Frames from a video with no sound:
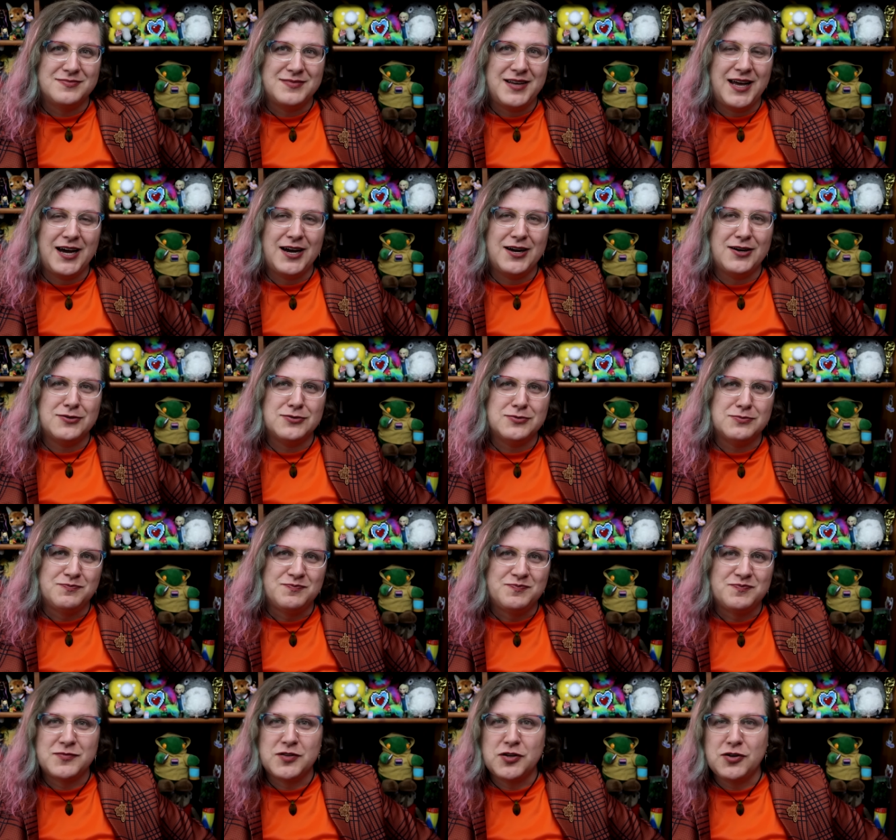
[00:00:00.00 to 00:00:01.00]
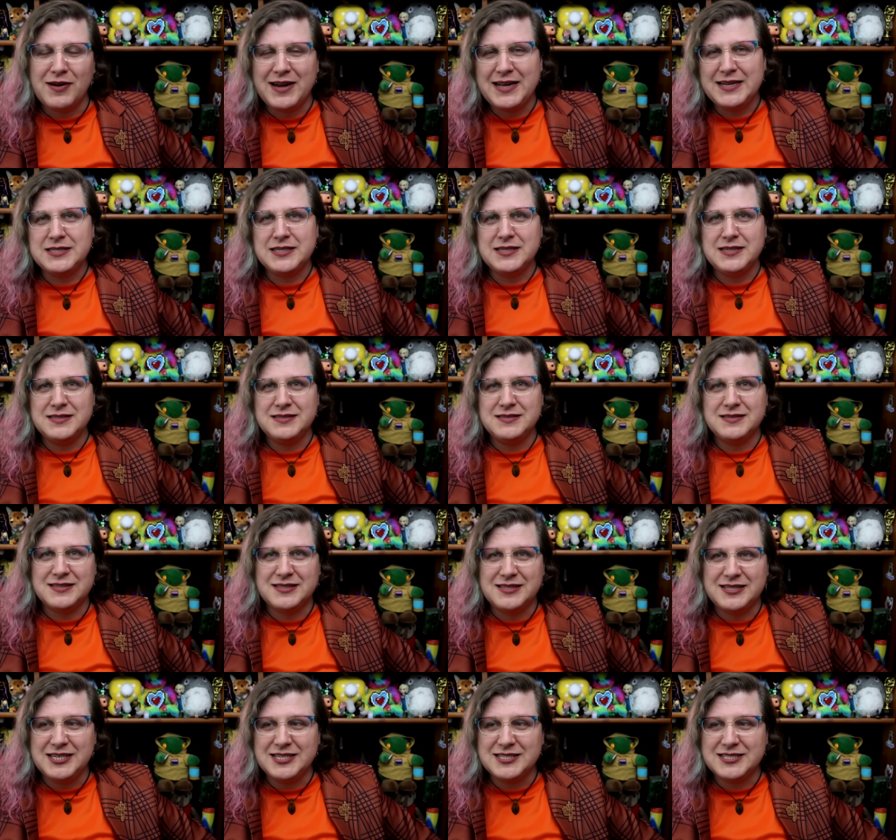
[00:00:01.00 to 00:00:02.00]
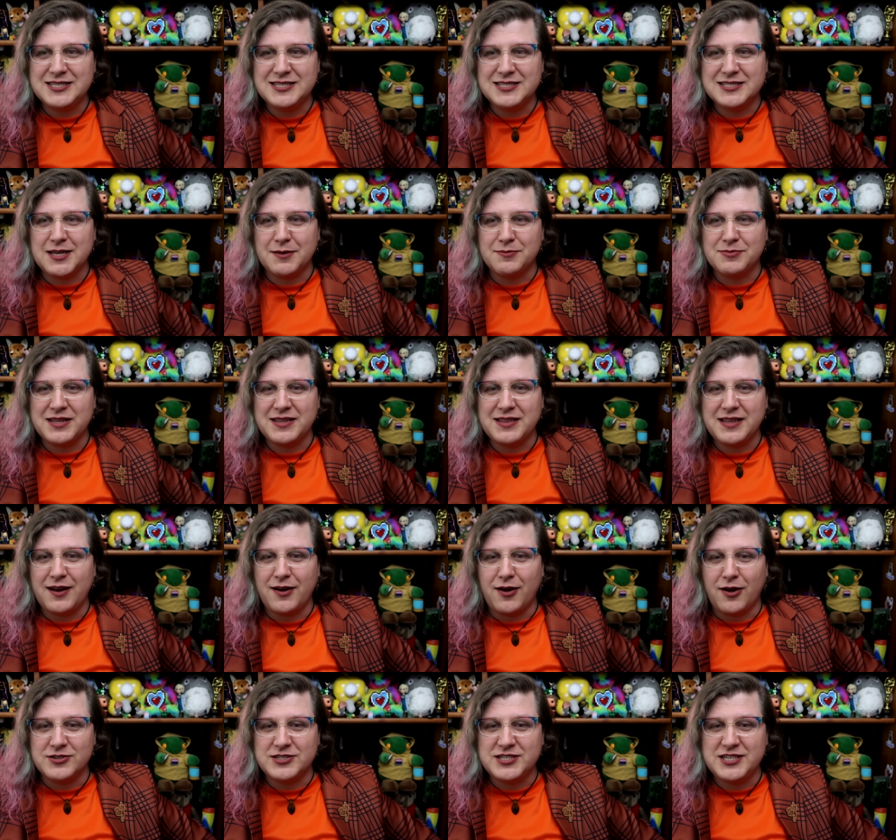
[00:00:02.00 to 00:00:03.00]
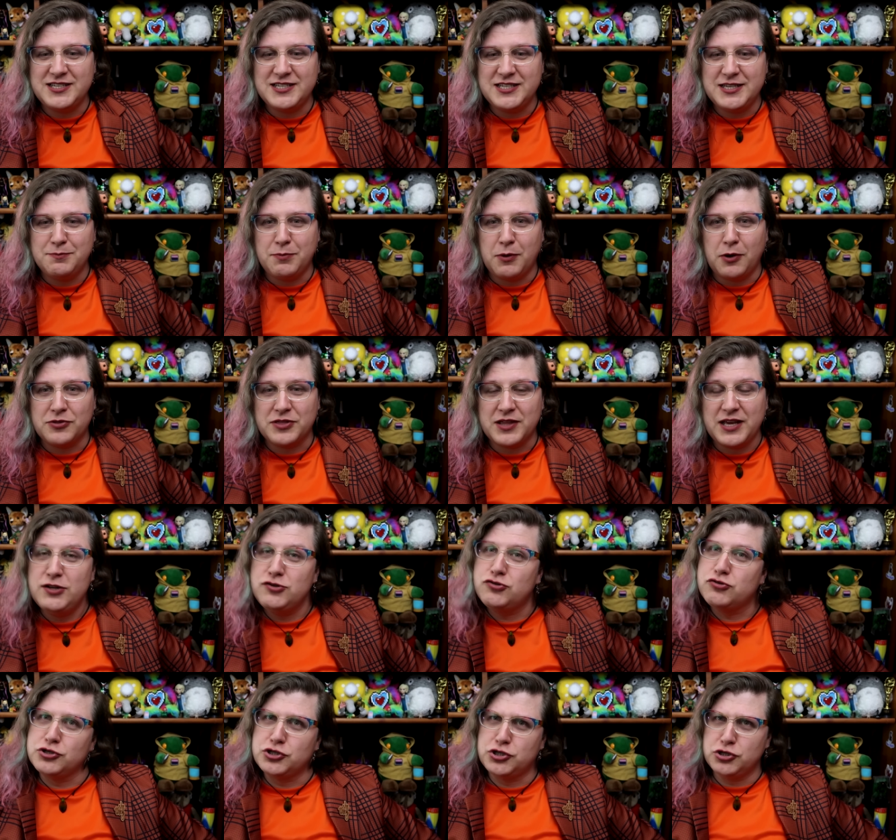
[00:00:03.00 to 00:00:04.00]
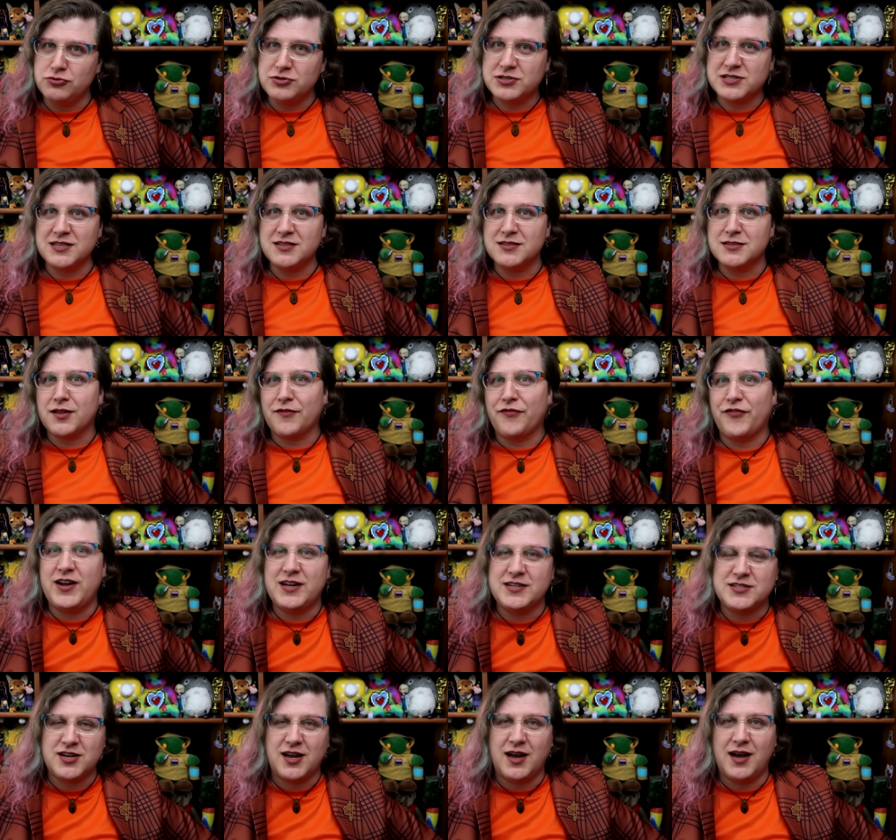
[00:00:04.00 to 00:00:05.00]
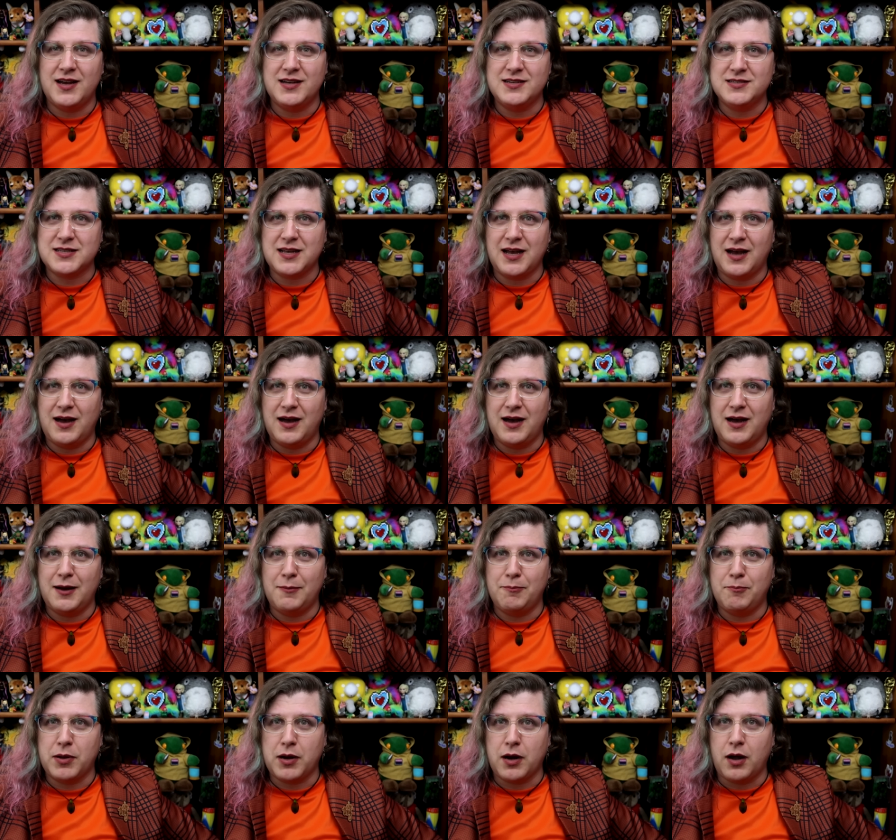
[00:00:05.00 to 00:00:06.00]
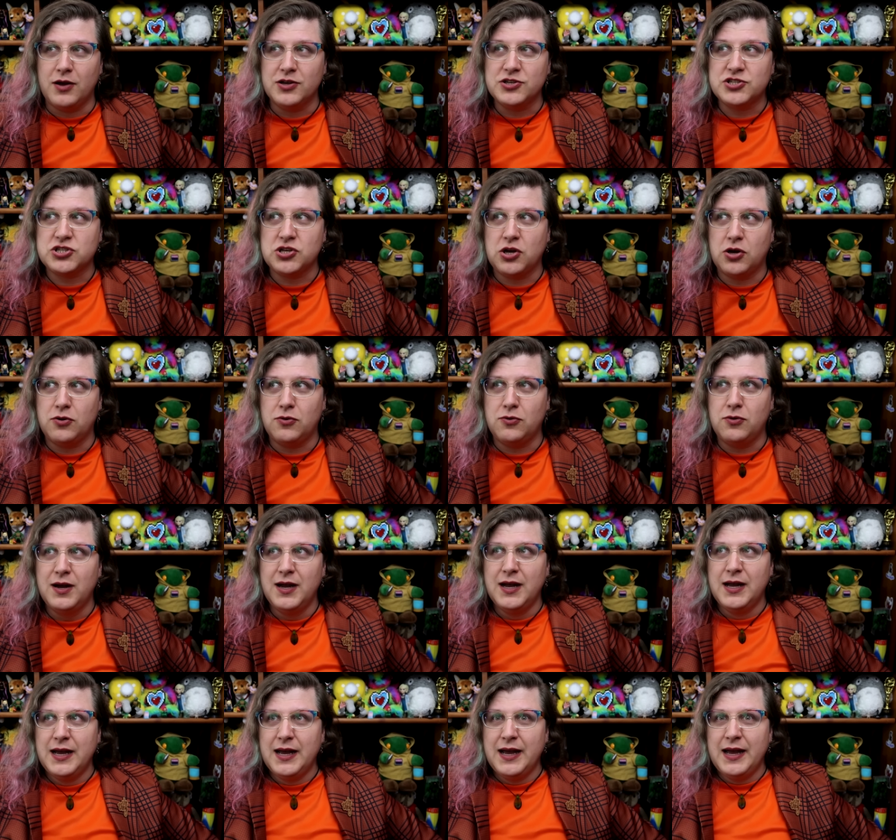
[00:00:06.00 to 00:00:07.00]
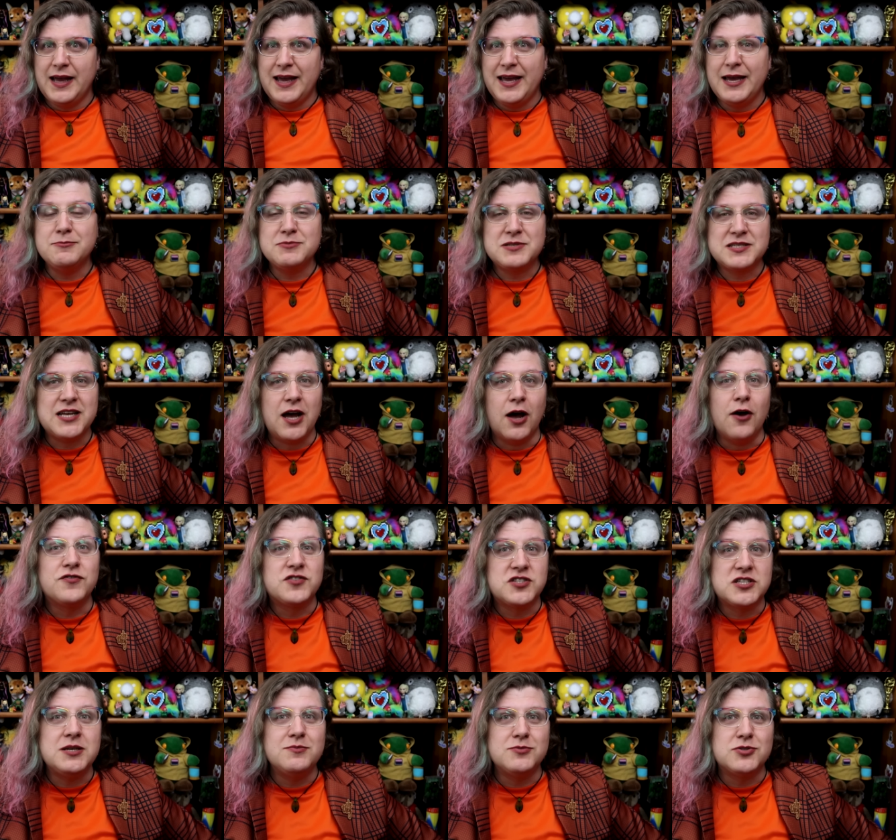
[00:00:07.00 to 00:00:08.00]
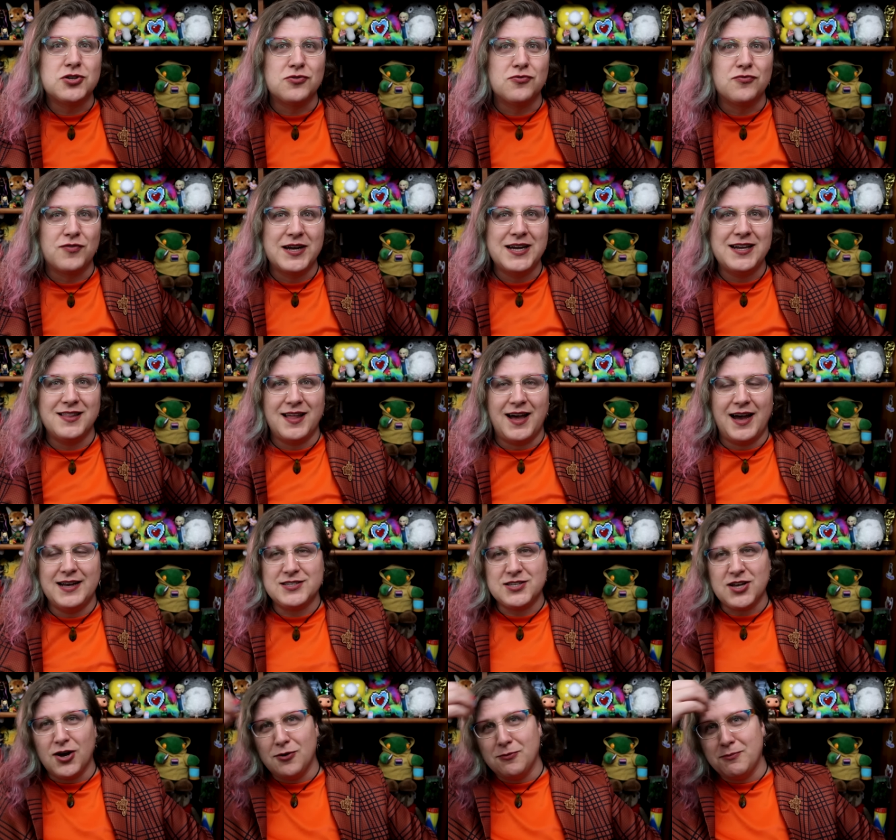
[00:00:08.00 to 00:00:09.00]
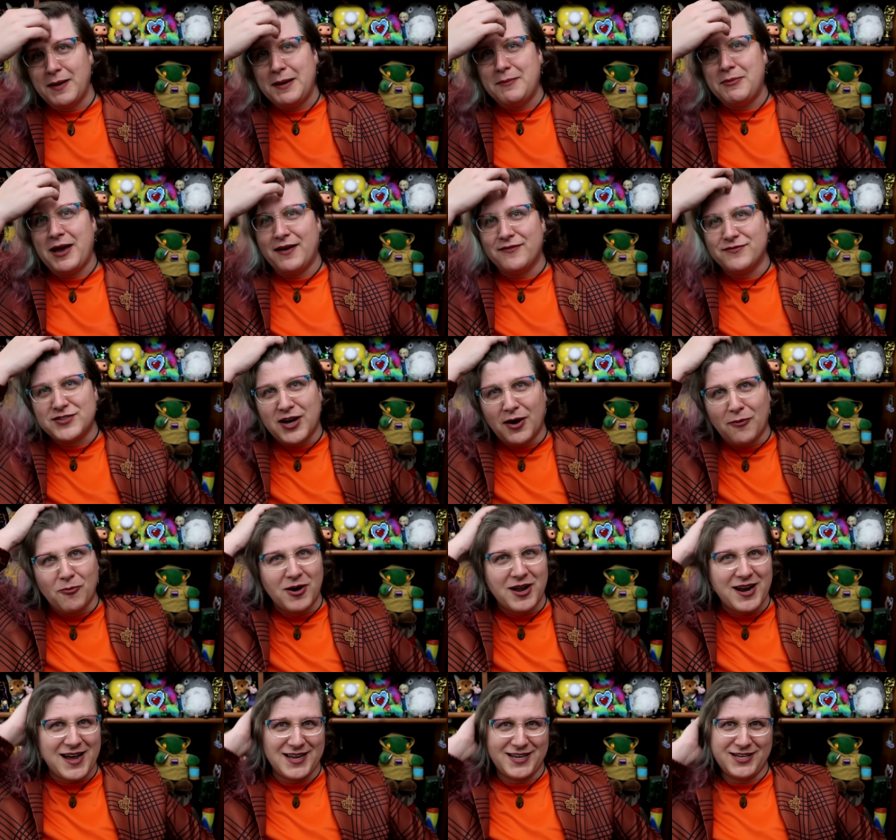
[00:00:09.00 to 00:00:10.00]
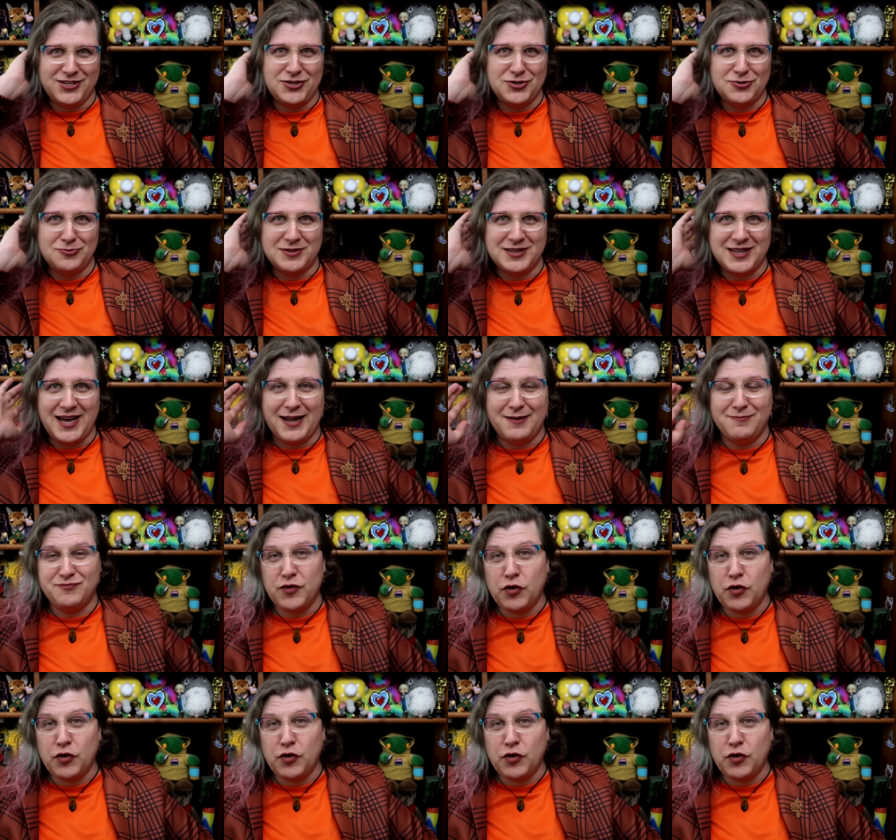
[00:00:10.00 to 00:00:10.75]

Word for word: Now, granted, this is something that R T D both introduced into the franchise, uh, but also himself seemed to realize, oh, maybe I've done what I can do with that.